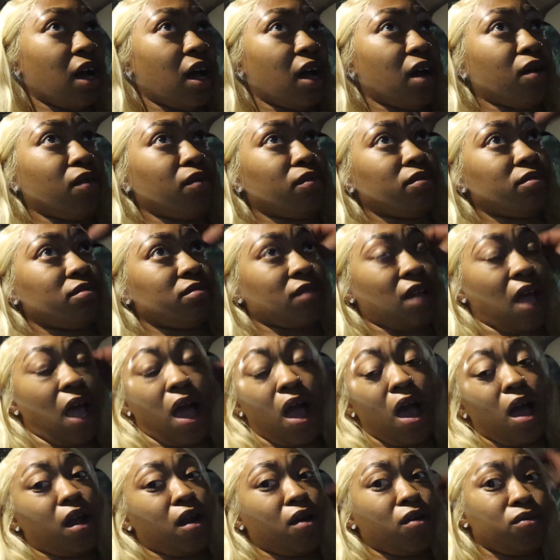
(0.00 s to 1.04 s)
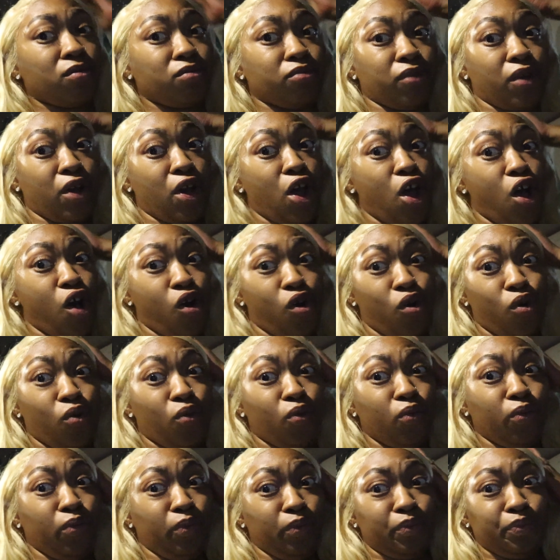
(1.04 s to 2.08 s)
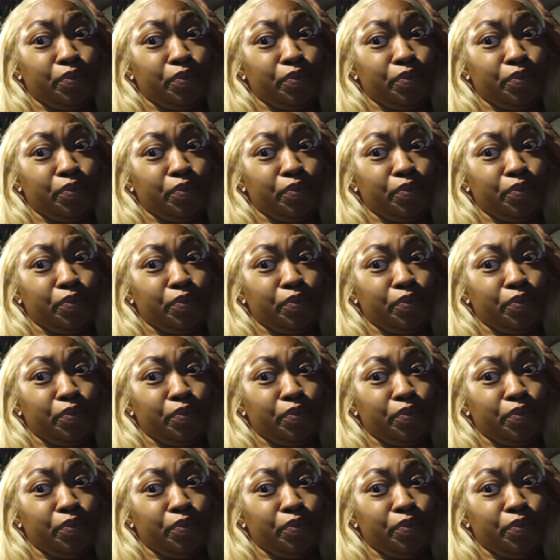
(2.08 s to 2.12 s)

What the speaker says: I don't know.